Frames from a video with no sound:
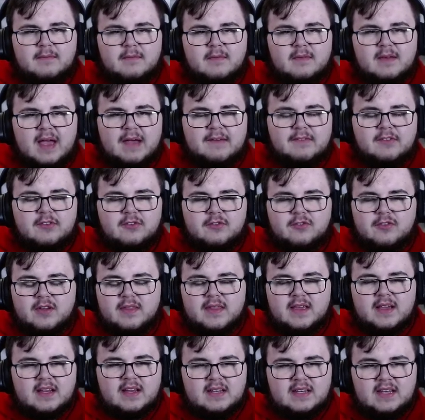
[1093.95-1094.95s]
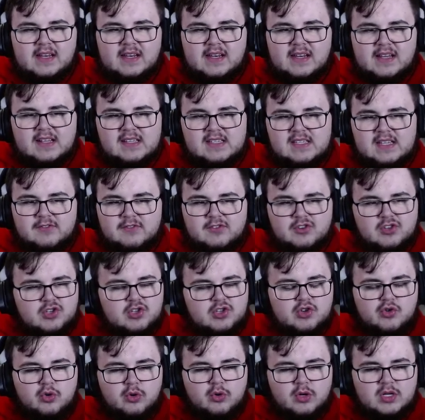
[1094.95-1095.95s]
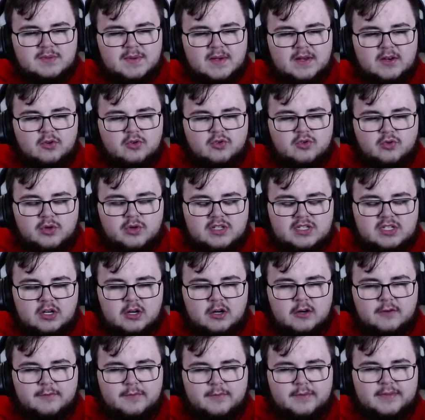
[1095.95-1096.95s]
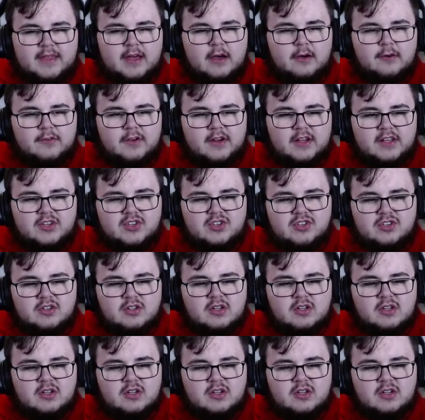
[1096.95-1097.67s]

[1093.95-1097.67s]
have to run like DD instead of just Choice Band or Choice Scarf with Outrage.